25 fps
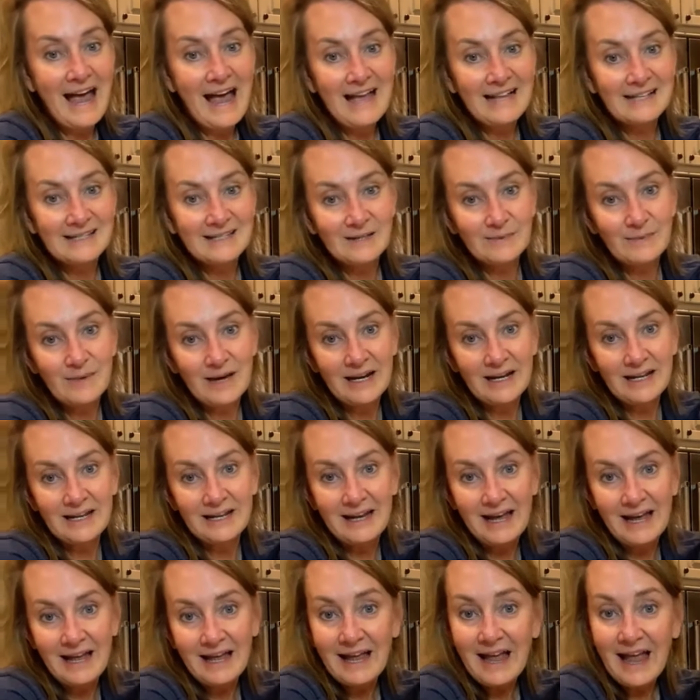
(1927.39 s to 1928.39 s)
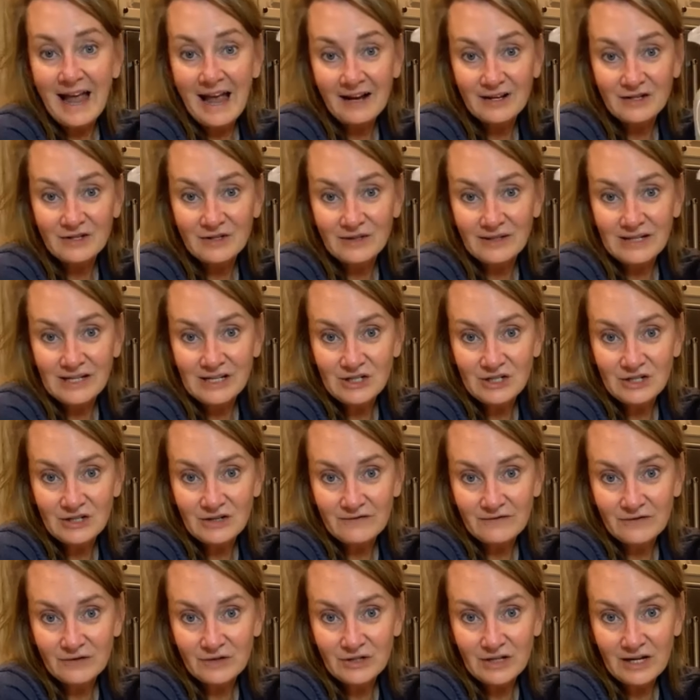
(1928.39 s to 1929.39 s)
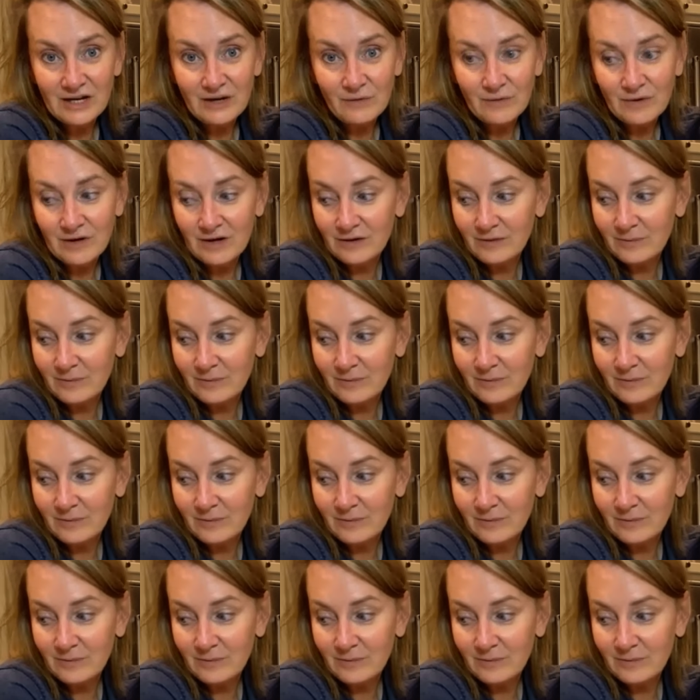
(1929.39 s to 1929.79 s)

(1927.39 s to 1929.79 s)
for Duckworth made these little um,